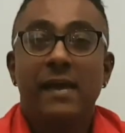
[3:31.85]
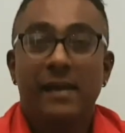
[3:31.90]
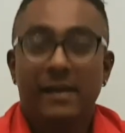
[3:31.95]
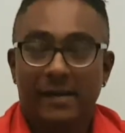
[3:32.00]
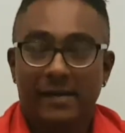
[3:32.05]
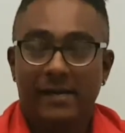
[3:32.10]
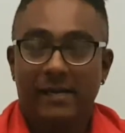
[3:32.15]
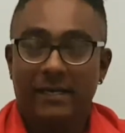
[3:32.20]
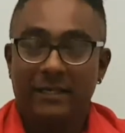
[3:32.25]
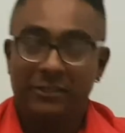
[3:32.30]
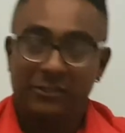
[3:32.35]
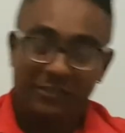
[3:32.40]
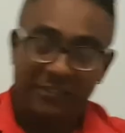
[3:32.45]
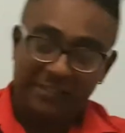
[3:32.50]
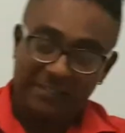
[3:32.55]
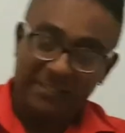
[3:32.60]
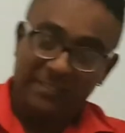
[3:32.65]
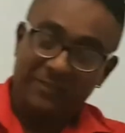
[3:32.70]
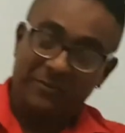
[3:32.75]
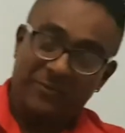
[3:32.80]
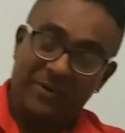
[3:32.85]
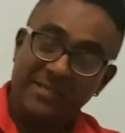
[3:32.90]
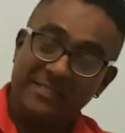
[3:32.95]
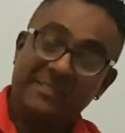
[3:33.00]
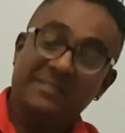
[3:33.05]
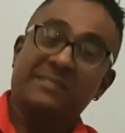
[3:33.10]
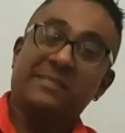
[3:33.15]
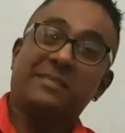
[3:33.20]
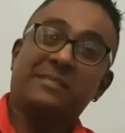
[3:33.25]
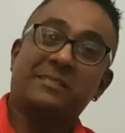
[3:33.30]
And you can see the
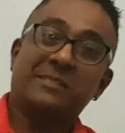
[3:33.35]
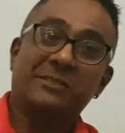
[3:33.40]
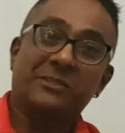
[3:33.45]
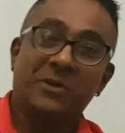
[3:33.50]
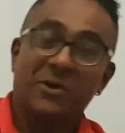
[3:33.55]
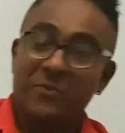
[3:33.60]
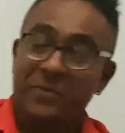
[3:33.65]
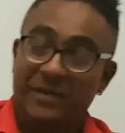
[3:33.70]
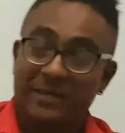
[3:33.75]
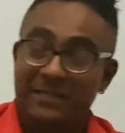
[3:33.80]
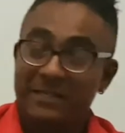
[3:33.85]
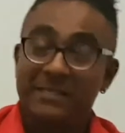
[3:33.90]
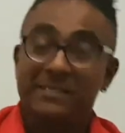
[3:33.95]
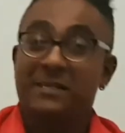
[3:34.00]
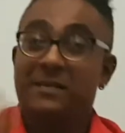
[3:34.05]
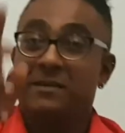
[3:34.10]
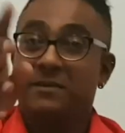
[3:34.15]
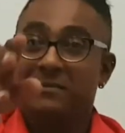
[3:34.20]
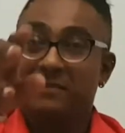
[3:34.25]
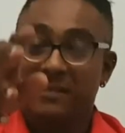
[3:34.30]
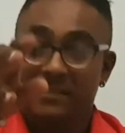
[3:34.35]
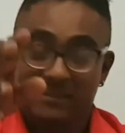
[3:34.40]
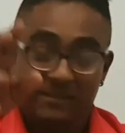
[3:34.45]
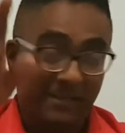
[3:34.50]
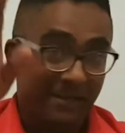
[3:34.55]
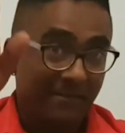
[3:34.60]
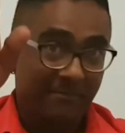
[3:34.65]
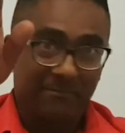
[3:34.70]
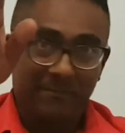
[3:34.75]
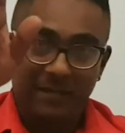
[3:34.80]
raisins are still going, and that's
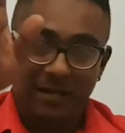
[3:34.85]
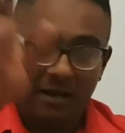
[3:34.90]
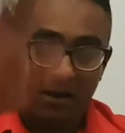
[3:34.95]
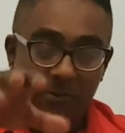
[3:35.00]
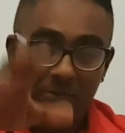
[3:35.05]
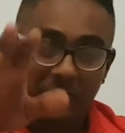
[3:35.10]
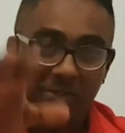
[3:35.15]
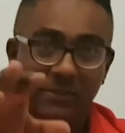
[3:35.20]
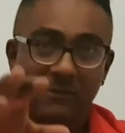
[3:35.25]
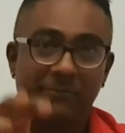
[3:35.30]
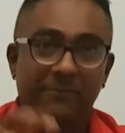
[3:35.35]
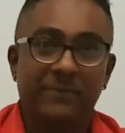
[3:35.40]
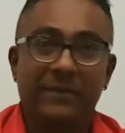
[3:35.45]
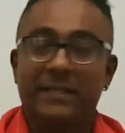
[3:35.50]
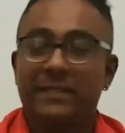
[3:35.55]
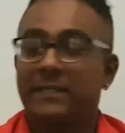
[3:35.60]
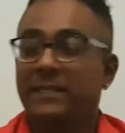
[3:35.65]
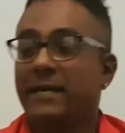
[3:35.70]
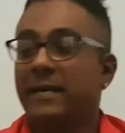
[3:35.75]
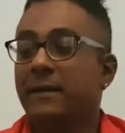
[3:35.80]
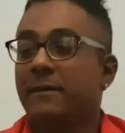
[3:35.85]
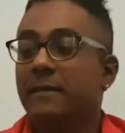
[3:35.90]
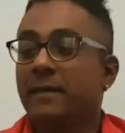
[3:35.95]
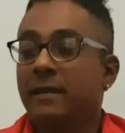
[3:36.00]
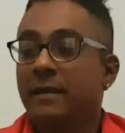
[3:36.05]
hours of fun there.